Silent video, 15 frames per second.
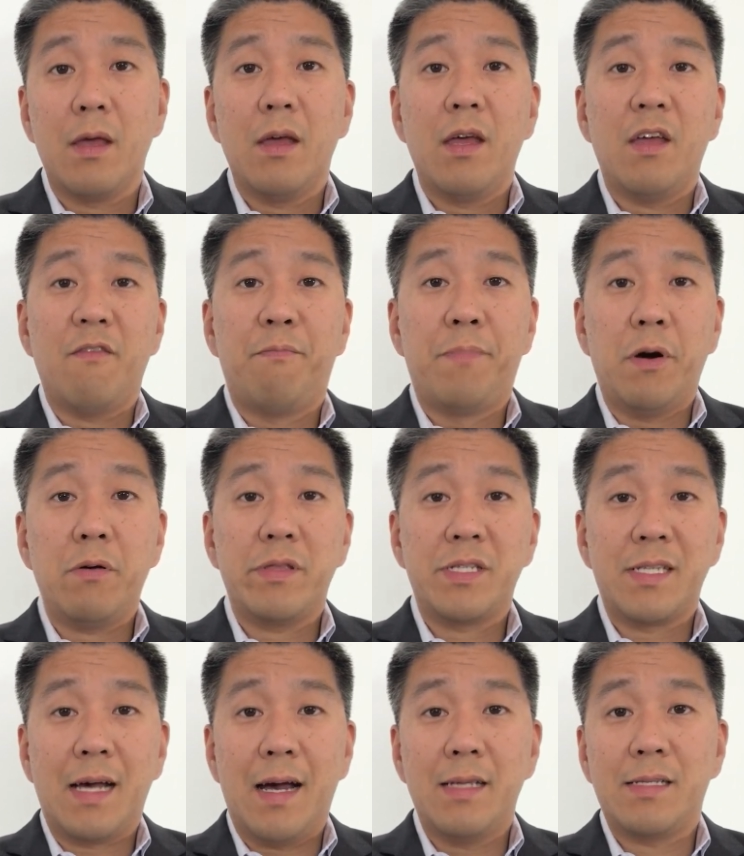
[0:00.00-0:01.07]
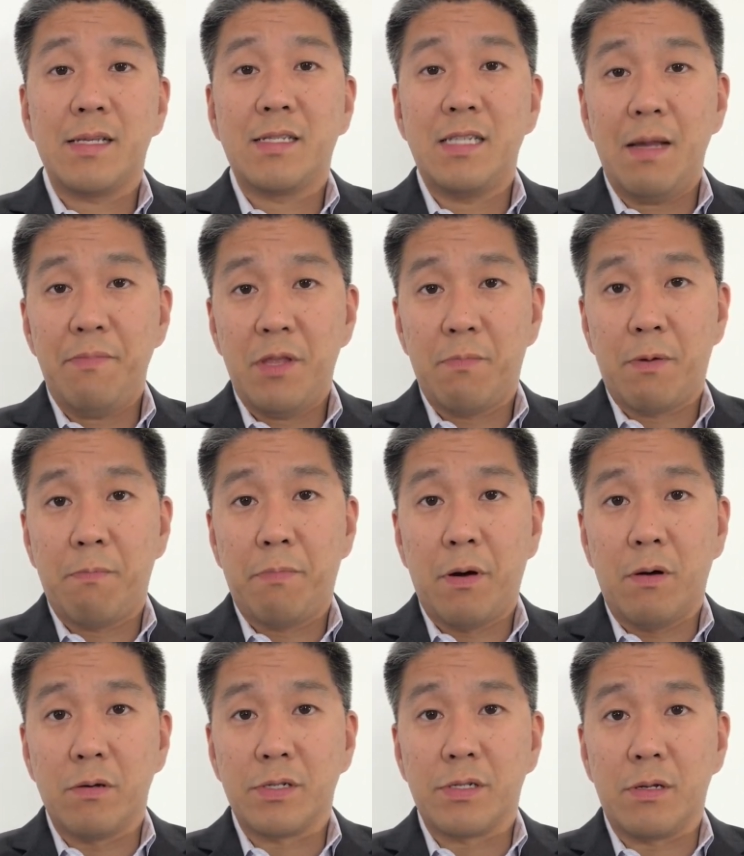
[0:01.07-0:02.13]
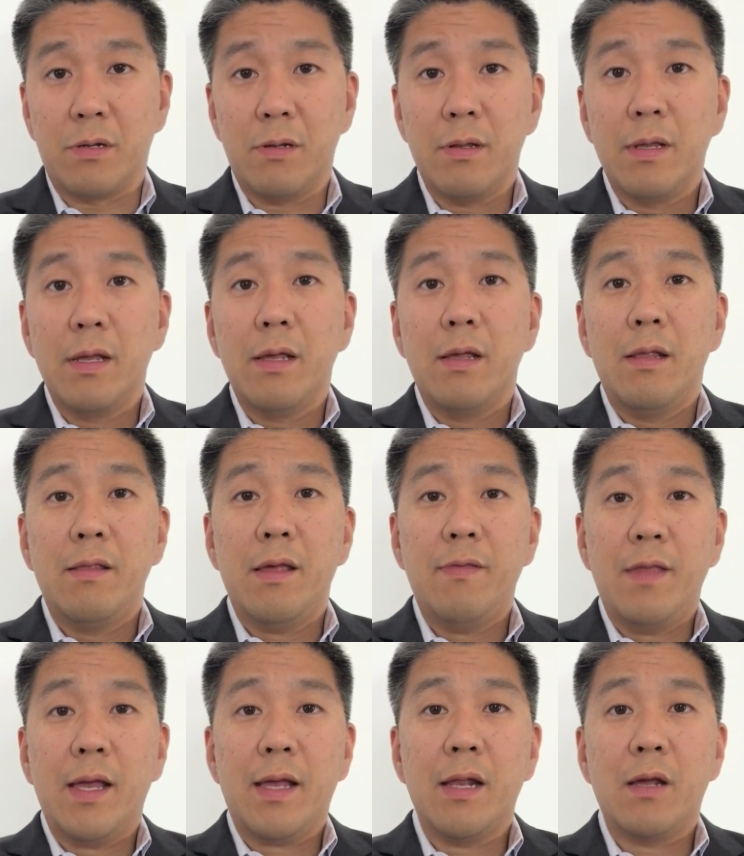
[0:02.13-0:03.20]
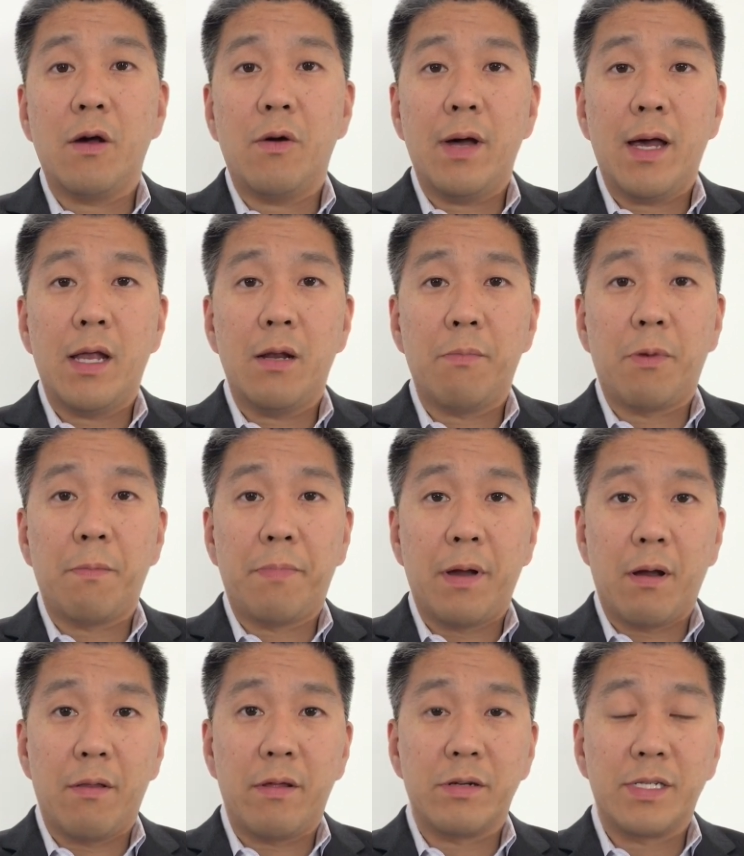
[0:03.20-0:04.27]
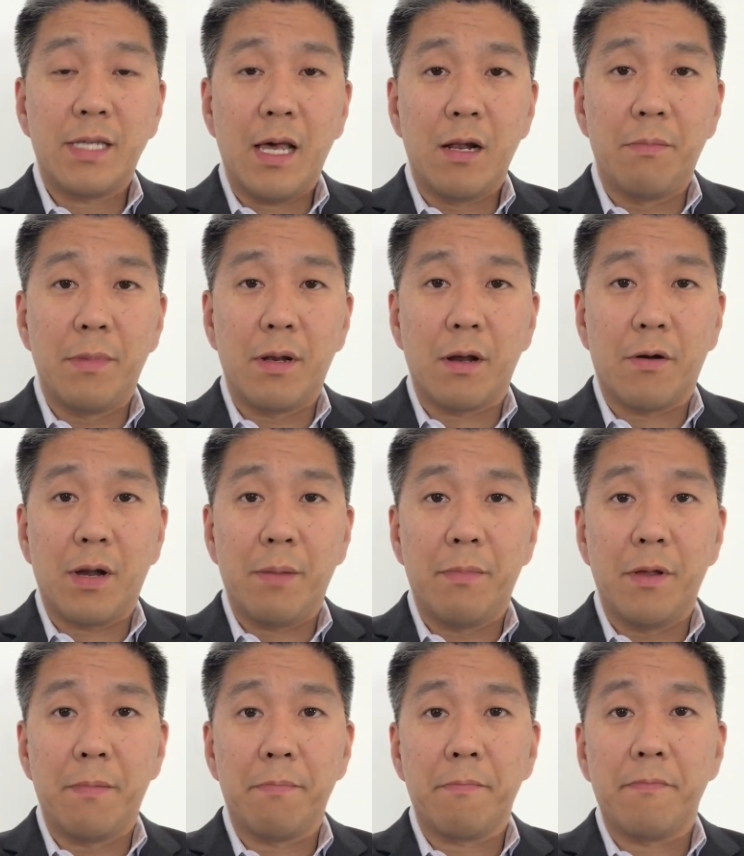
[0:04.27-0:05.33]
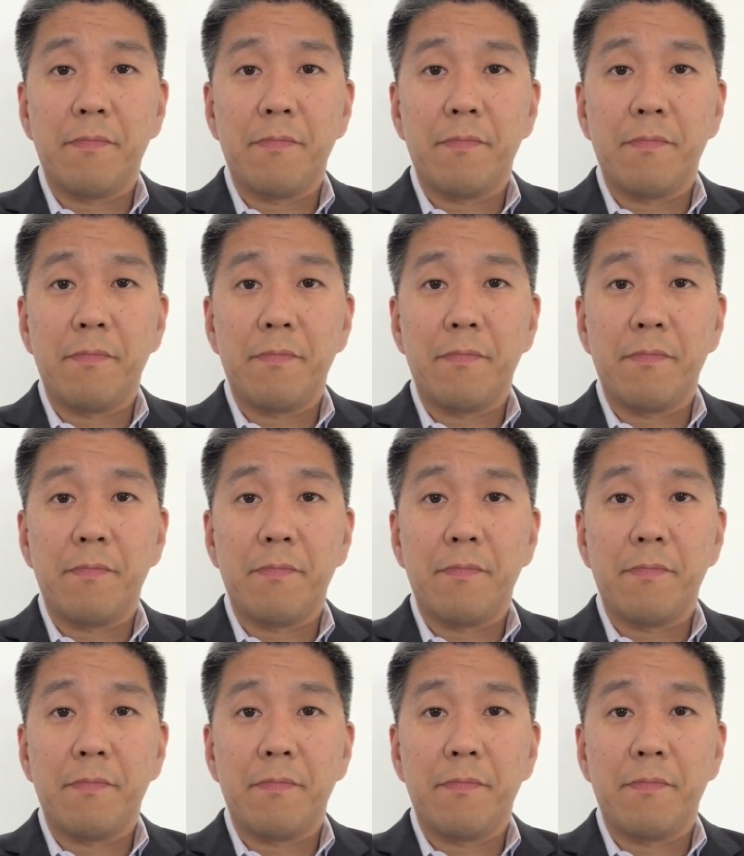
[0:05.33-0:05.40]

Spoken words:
If both sides accept the proposal, then they can go ahead and prepare their settlement agreement.